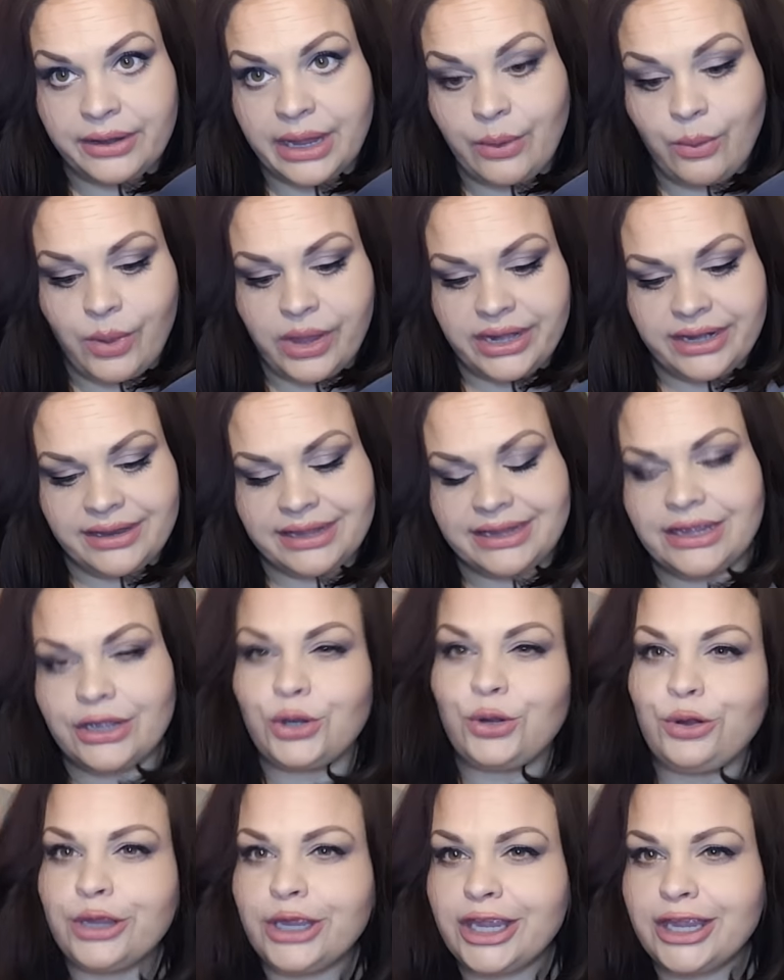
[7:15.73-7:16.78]
like one in like a
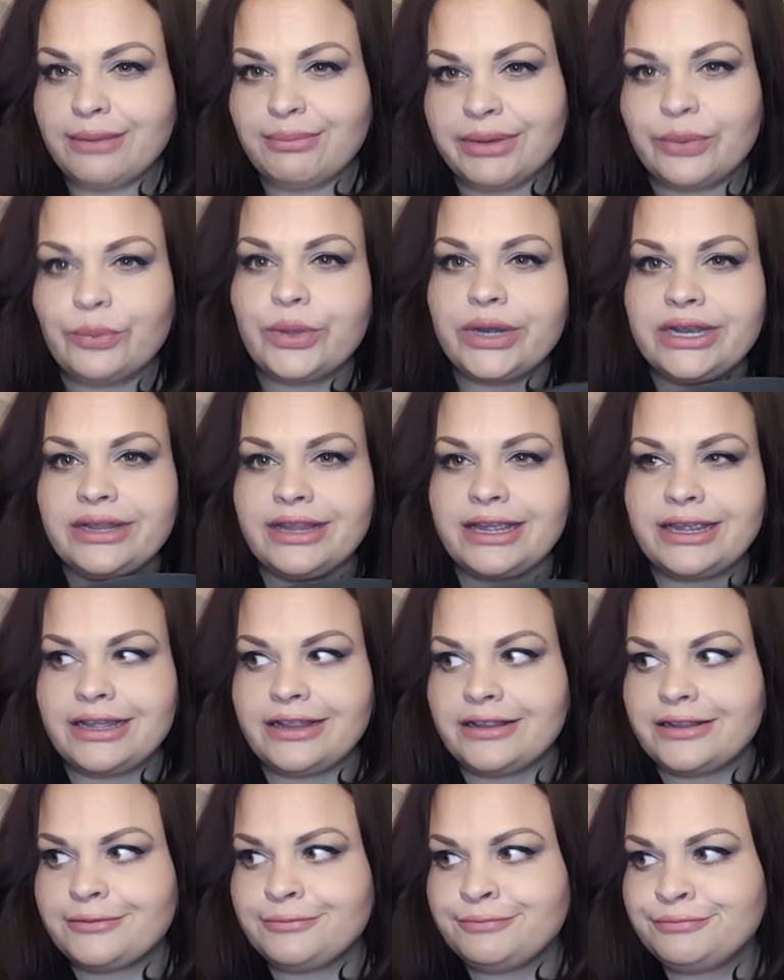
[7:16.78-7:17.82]
cream and one in like
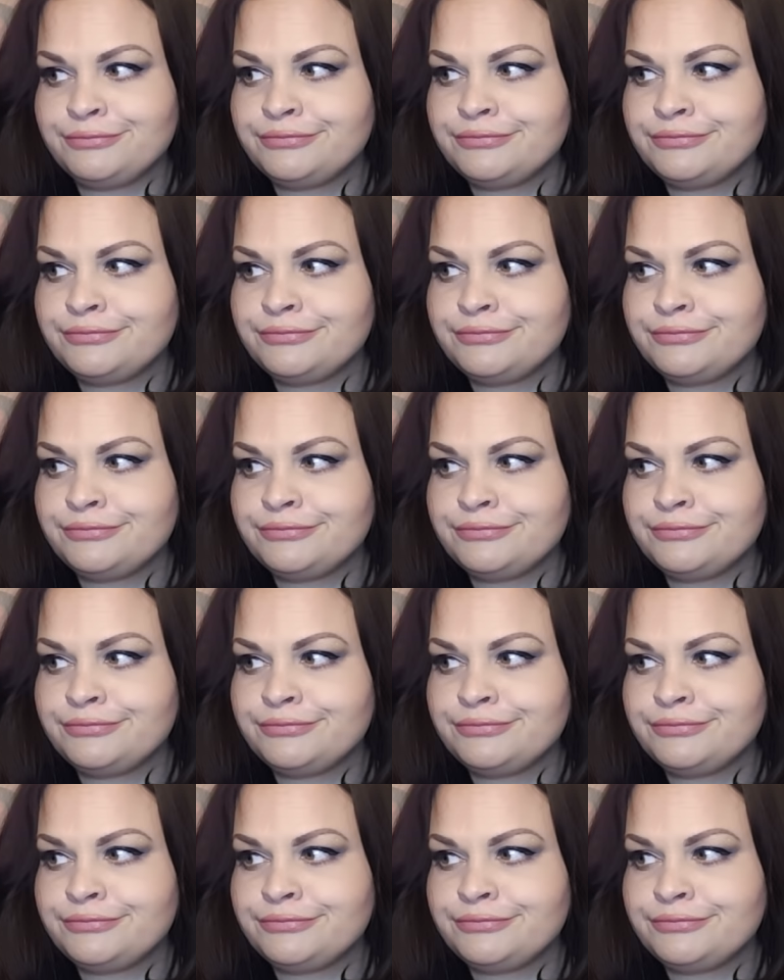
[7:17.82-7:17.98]
a